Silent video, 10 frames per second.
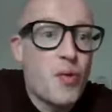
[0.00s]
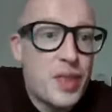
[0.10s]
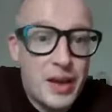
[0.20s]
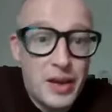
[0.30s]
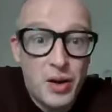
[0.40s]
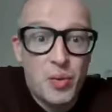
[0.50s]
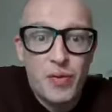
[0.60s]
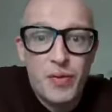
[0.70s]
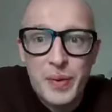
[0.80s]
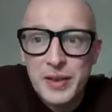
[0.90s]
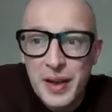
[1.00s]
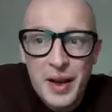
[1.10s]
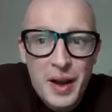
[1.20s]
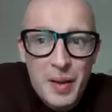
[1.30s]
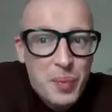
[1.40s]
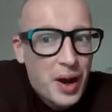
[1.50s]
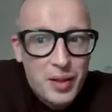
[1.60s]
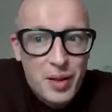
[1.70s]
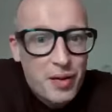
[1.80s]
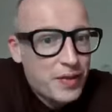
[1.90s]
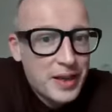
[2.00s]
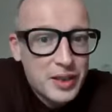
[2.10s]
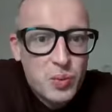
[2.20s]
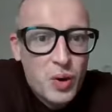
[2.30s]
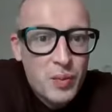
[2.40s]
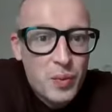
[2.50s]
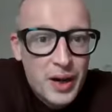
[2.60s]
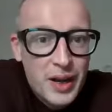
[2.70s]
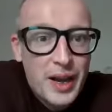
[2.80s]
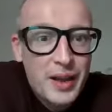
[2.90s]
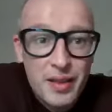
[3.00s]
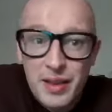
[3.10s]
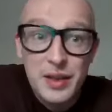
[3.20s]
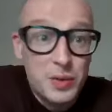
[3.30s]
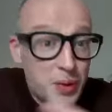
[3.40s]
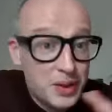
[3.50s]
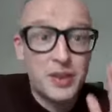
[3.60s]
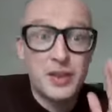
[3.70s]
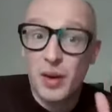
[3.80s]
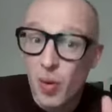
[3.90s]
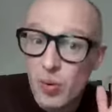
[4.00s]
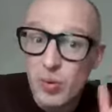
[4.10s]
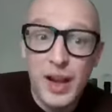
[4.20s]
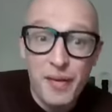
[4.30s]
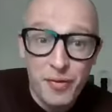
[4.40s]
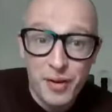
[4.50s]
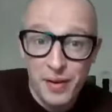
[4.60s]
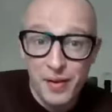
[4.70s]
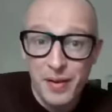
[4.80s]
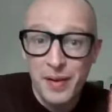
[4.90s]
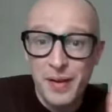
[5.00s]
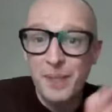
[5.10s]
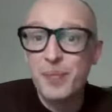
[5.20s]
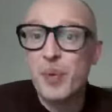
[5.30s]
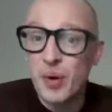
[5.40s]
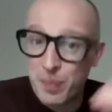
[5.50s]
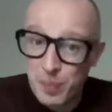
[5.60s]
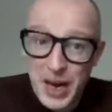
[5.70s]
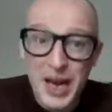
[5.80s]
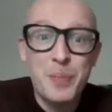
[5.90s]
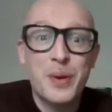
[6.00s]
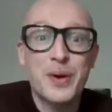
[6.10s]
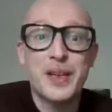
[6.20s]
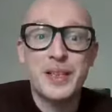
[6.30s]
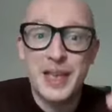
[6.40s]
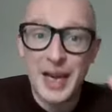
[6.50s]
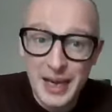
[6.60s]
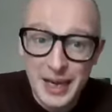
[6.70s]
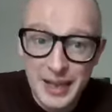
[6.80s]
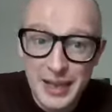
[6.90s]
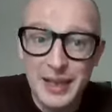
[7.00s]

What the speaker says: over and you can go all over the place. But I love this one where these whiskies are all different, but on paper it's kind of